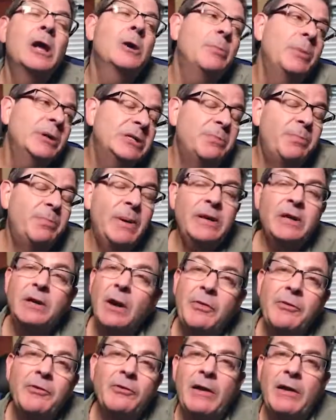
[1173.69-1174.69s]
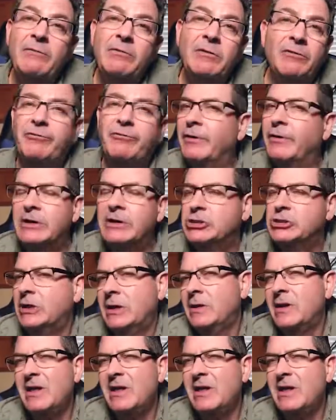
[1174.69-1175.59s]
But depending on their level of functioning,